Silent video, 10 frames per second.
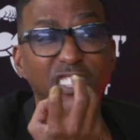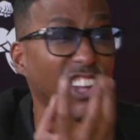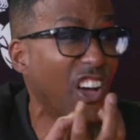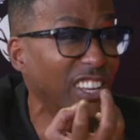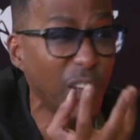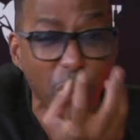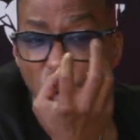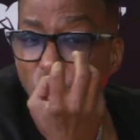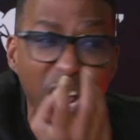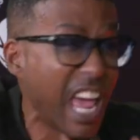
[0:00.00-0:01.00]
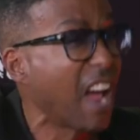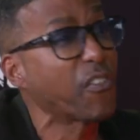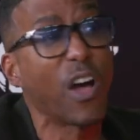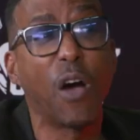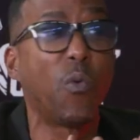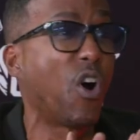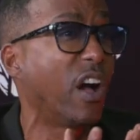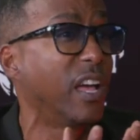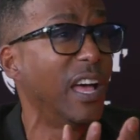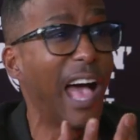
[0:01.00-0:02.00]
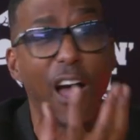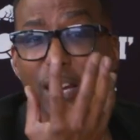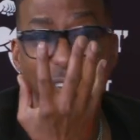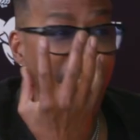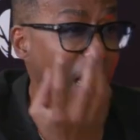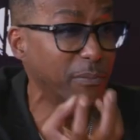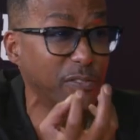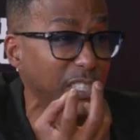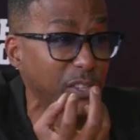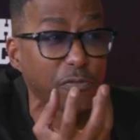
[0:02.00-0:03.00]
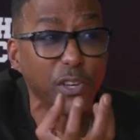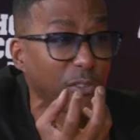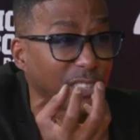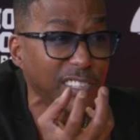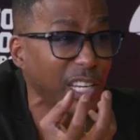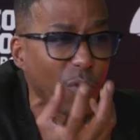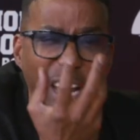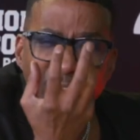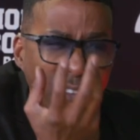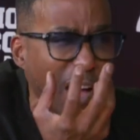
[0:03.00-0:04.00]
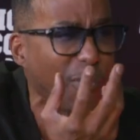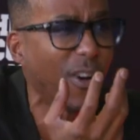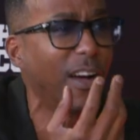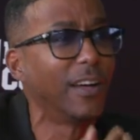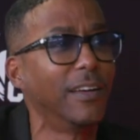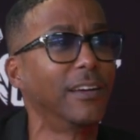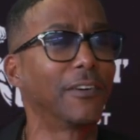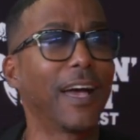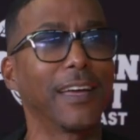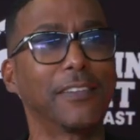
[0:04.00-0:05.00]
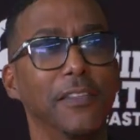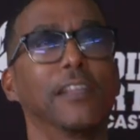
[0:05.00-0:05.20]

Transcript: as long as I want, whenever I want. I don't give a damn if it's a funeral scene, whatever I want, right?